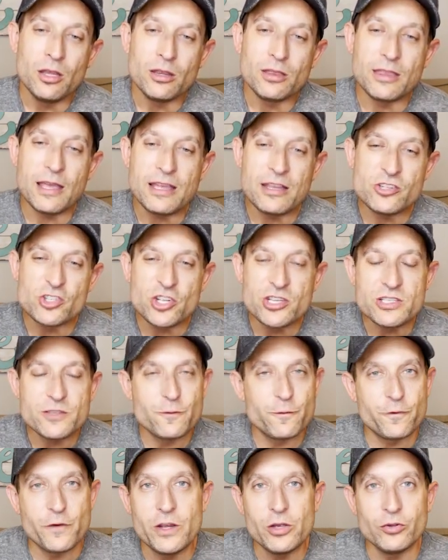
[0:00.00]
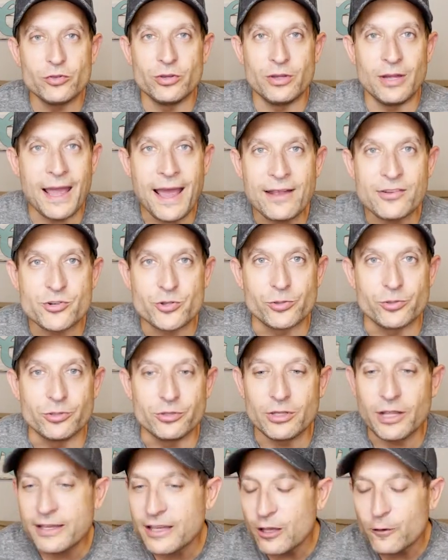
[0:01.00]
they just feel natural.
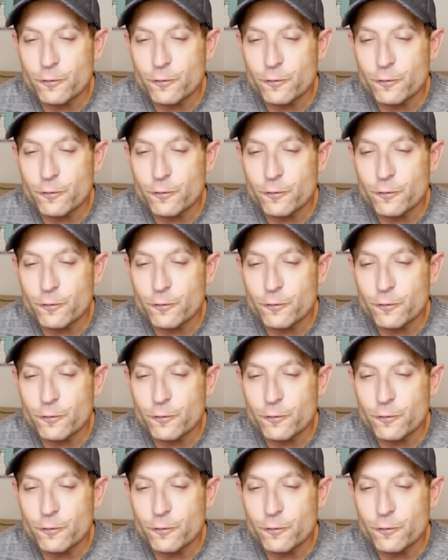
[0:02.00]
Like,